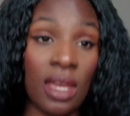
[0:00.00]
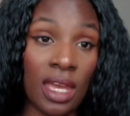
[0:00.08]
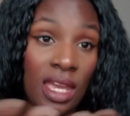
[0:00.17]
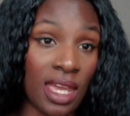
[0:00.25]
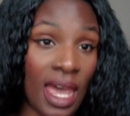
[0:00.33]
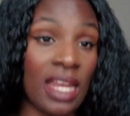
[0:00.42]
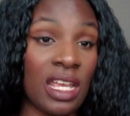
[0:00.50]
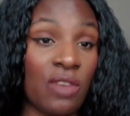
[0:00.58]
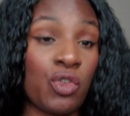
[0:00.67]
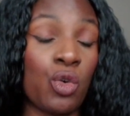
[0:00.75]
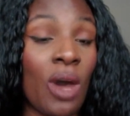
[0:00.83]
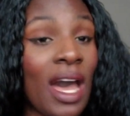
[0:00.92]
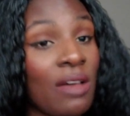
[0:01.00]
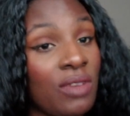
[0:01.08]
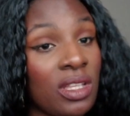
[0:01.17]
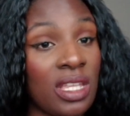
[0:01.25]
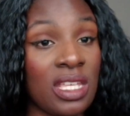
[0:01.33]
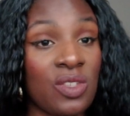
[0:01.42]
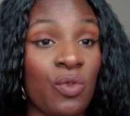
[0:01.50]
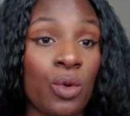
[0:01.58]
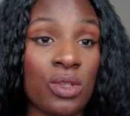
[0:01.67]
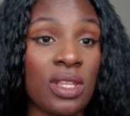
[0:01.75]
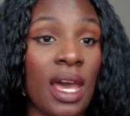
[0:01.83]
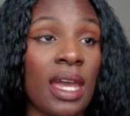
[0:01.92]
again, if you're having these
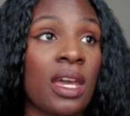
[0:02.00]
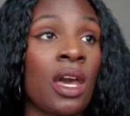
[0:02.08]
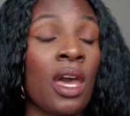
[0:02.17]
thoughts, like,